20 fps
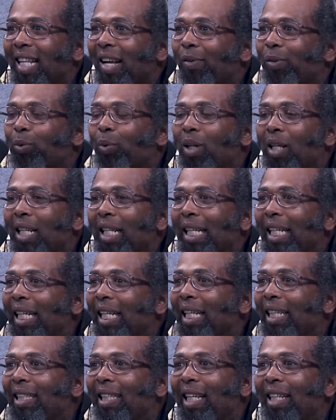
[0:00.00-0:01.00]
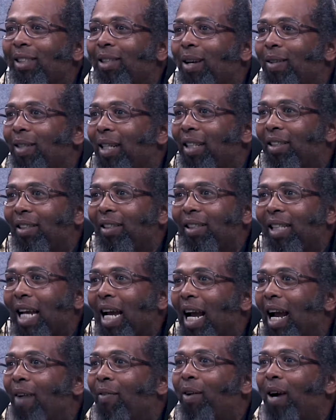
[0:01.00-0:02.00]
That was one of the easiest auditions
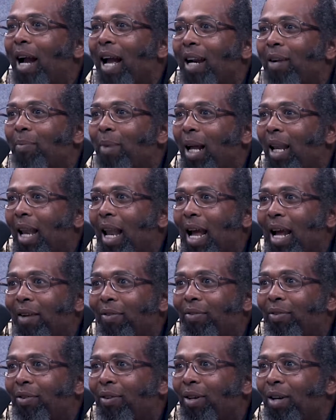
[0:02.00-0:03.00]
I ever had in my life.